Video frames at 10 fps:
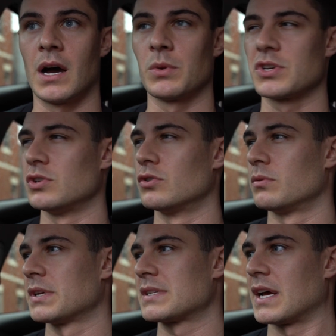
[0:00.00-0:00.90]
which
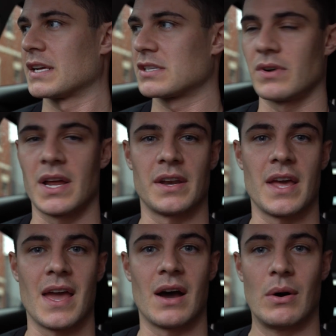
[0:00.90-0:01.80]
normally takes around an
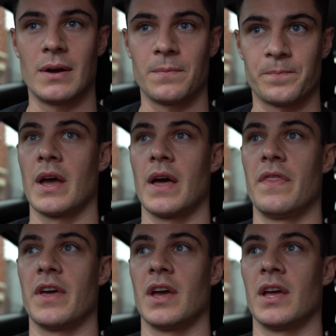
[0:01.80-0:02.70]
hour.
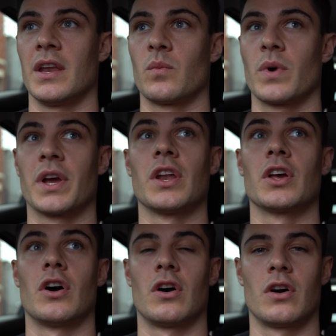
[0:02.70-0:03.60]
And then we're going
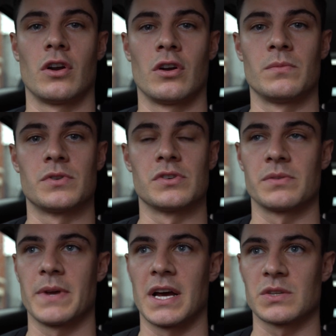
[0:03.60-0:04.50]
to go home, do
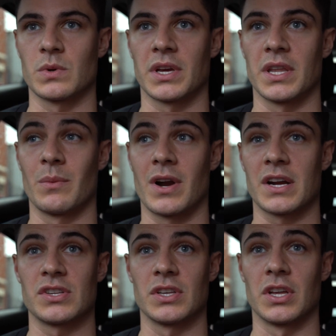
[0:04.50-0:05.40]
some housework, and then we're
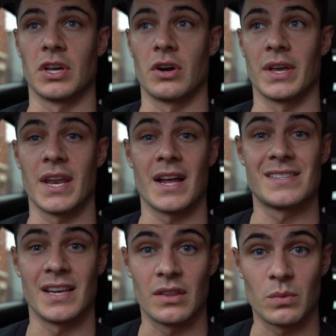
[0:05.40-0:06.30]
actually going to go and get our
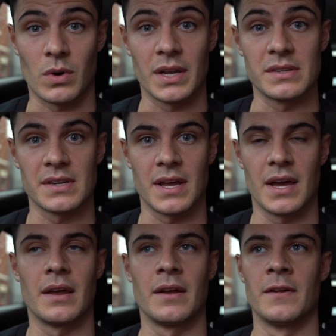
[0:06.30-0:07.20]
teeth whitened today.